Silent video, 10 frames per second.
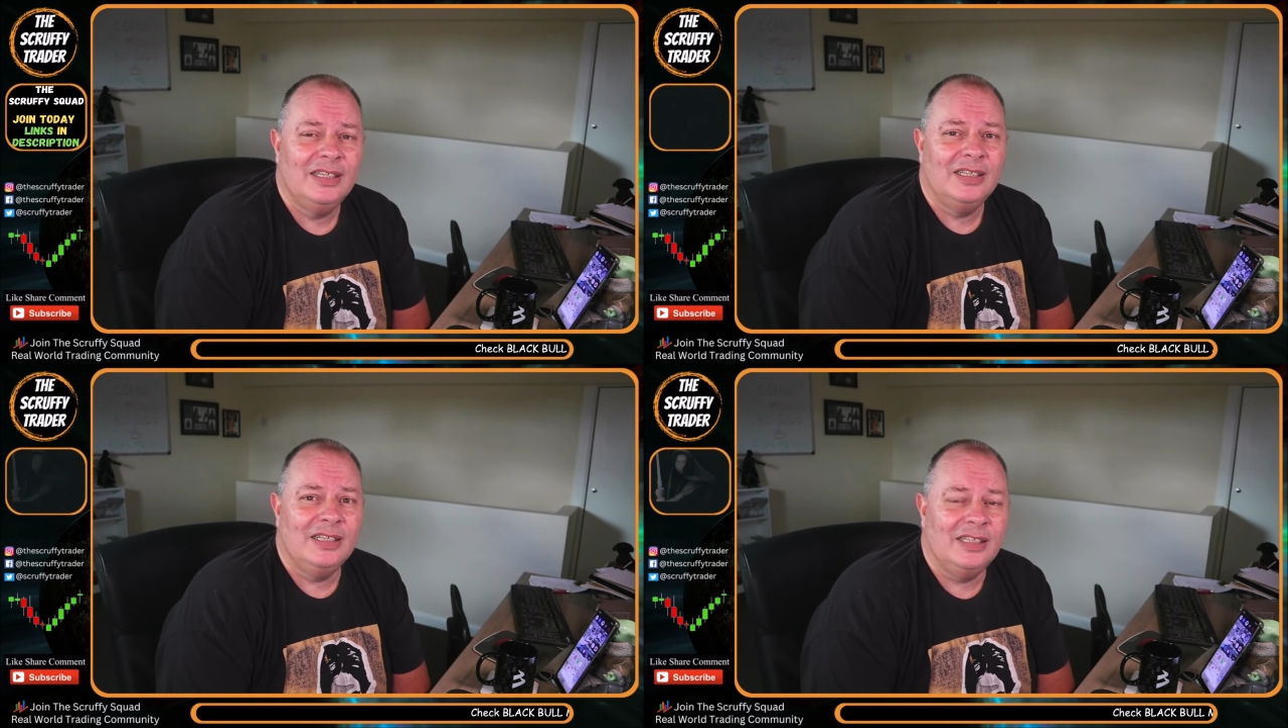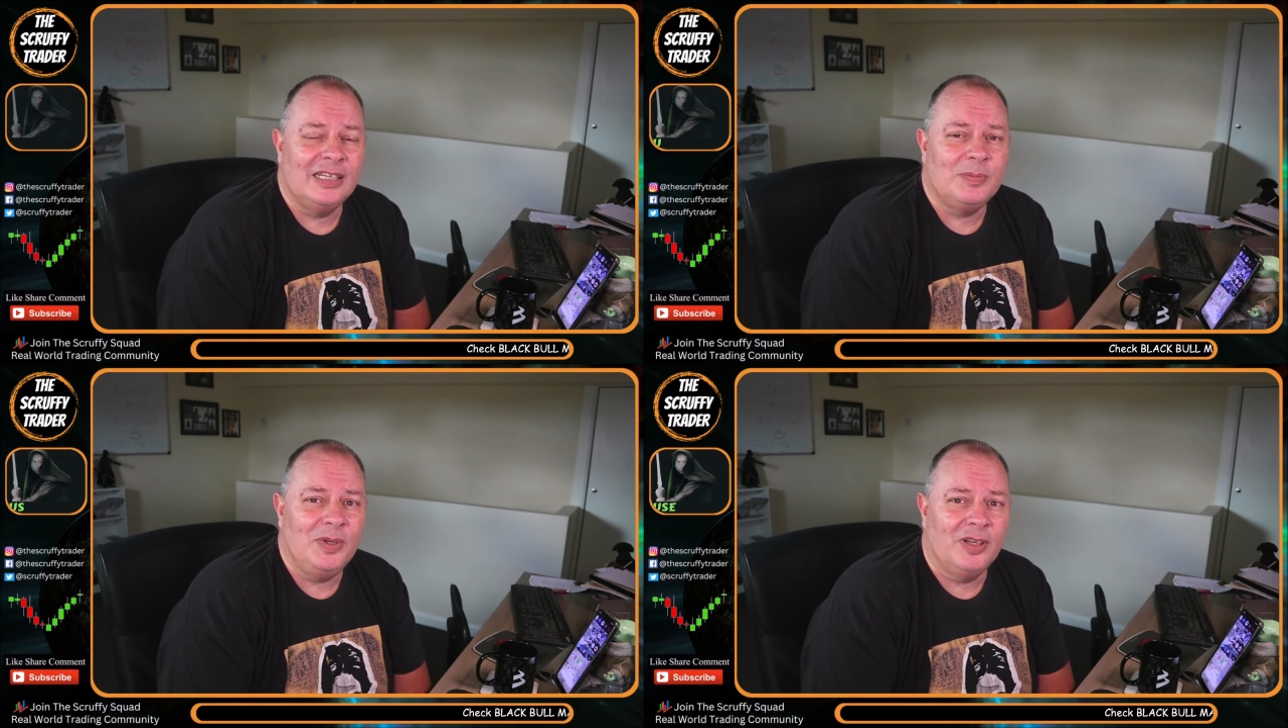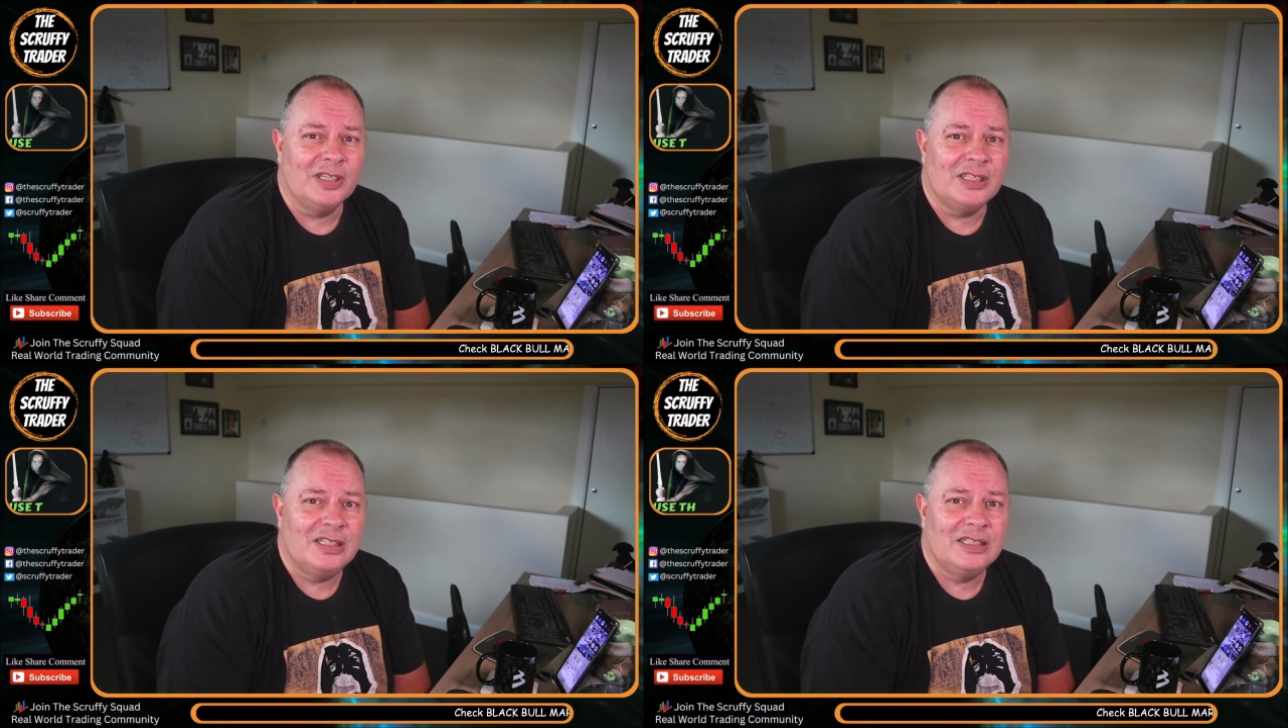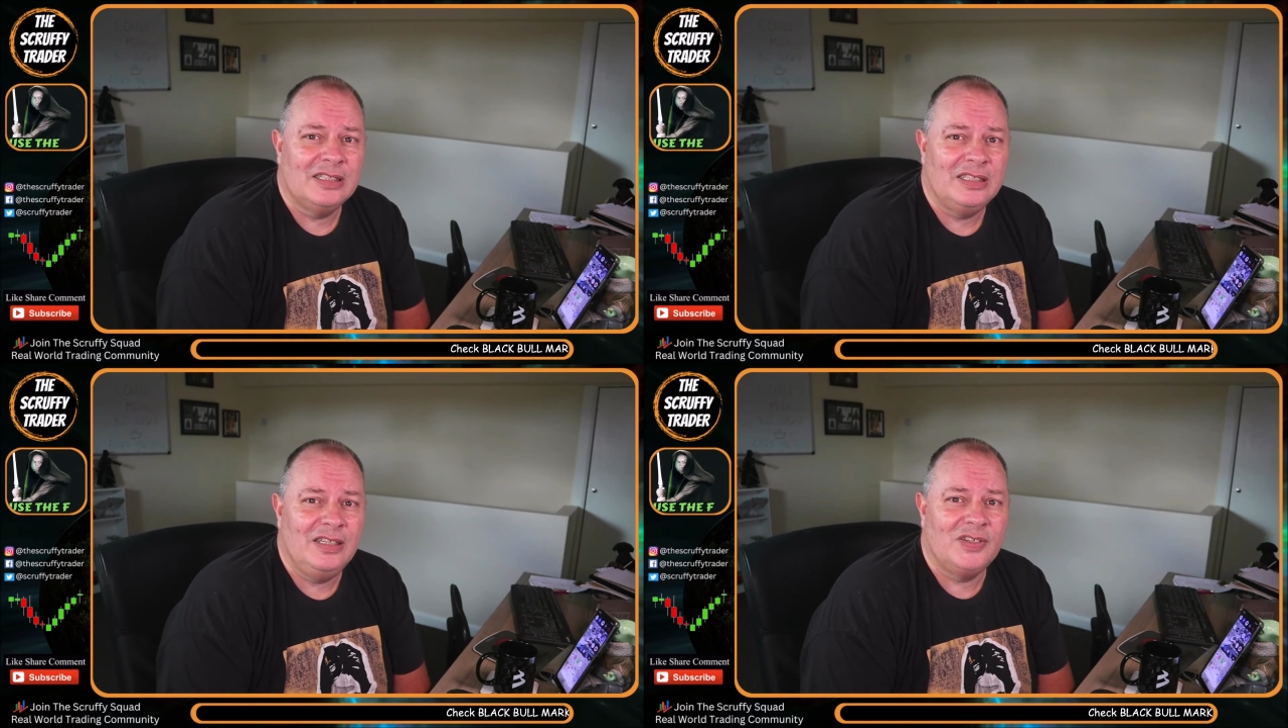And let's be honest,
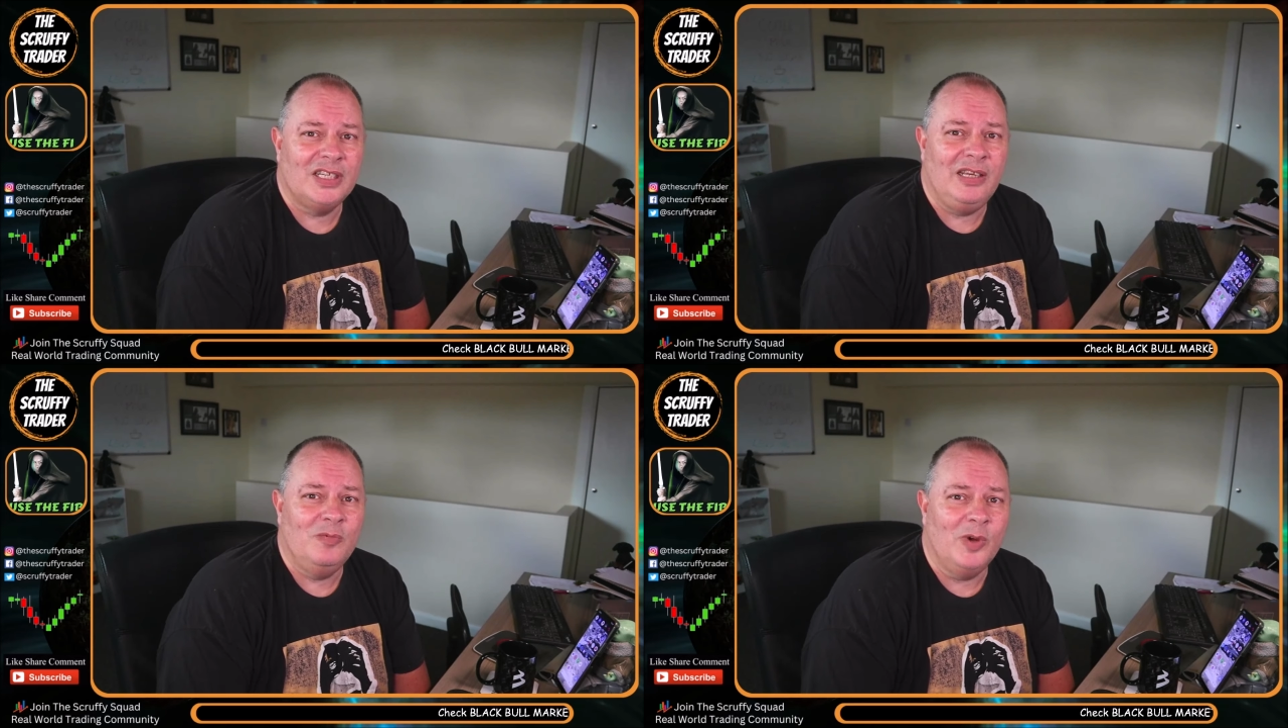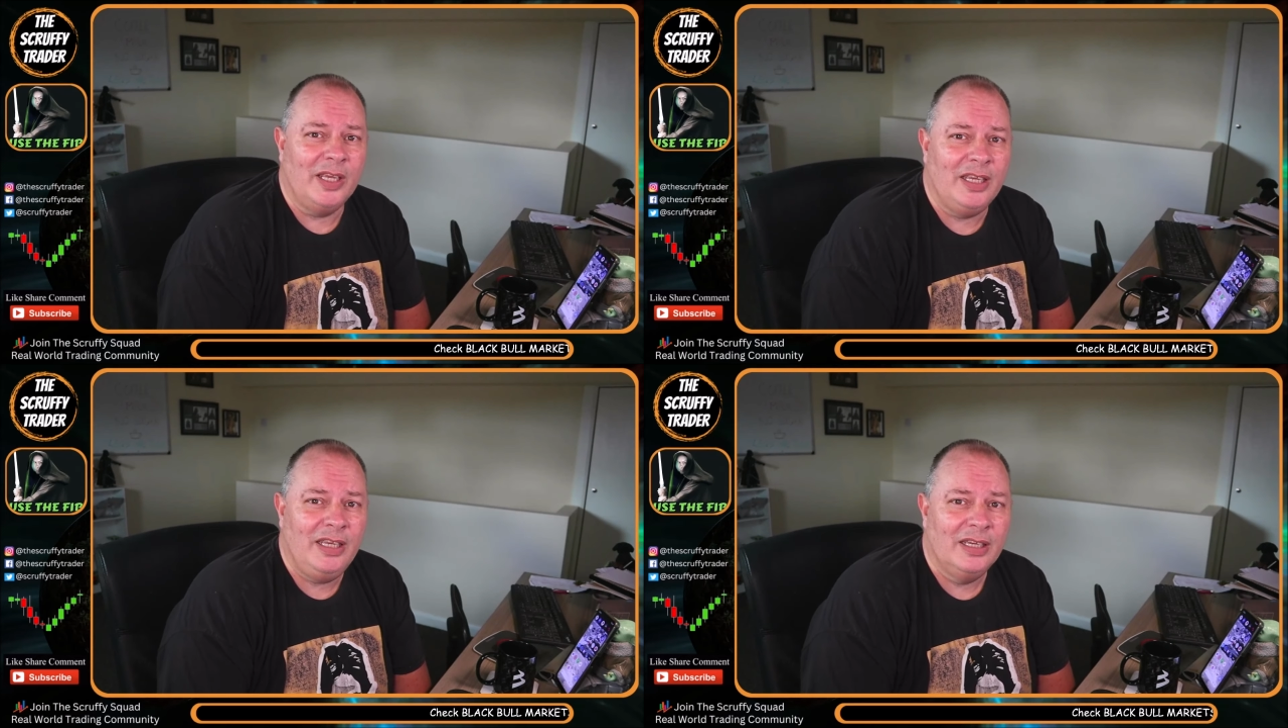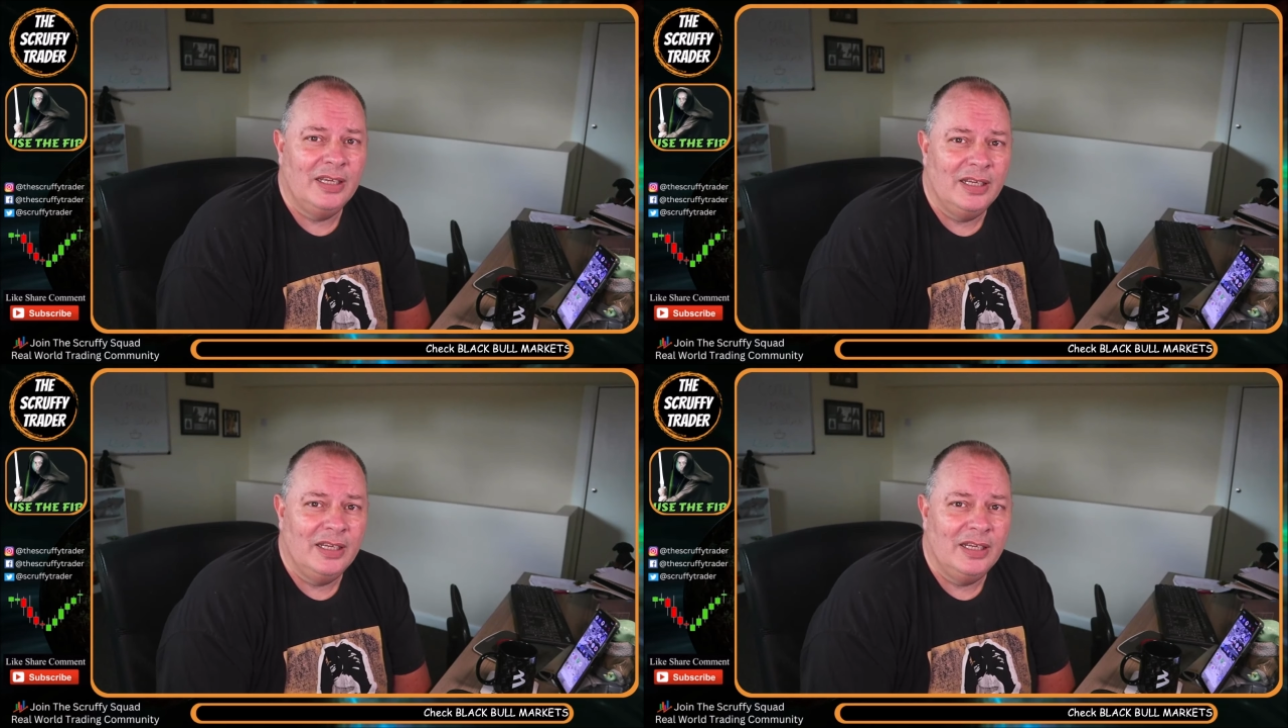you've seen Winky.